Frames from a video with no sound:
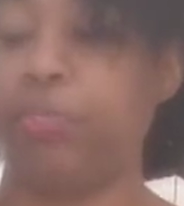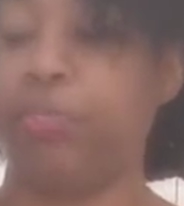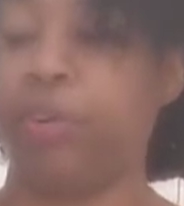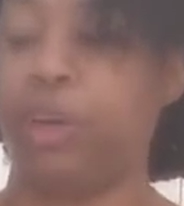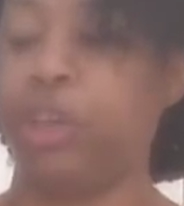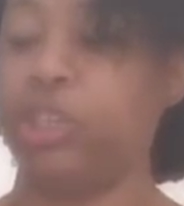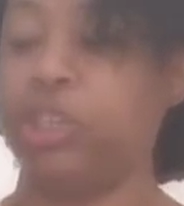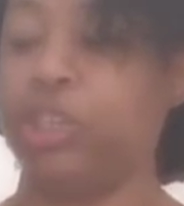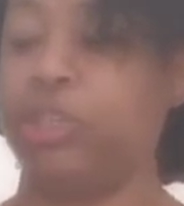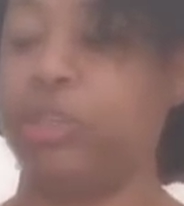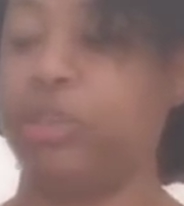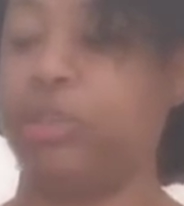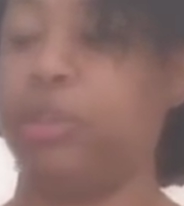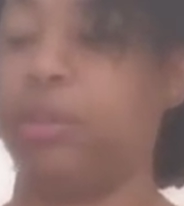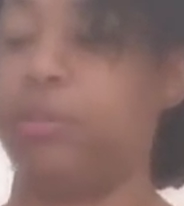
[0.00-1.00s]
your brush,
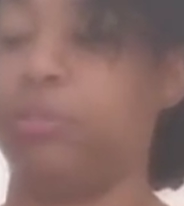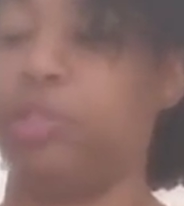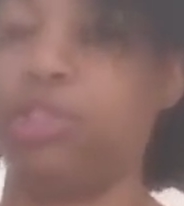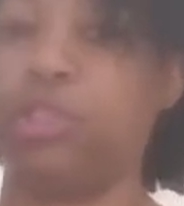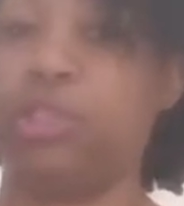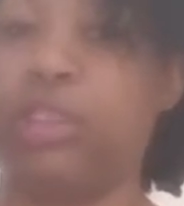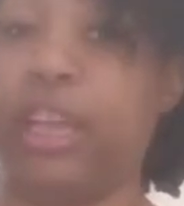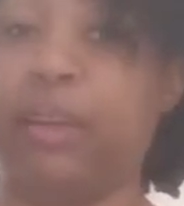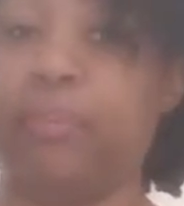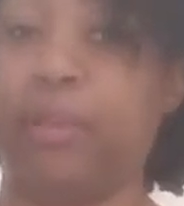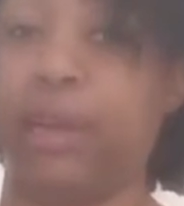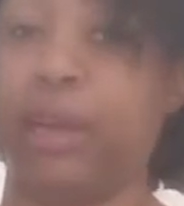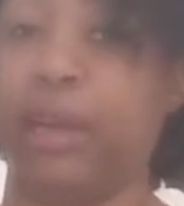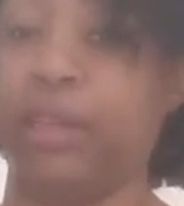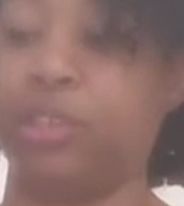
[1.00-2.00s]
which is
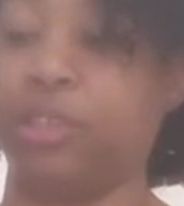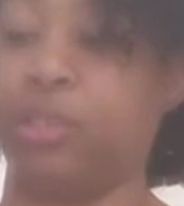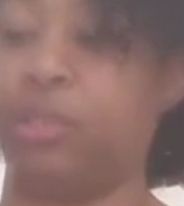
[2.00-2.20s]
dampened. I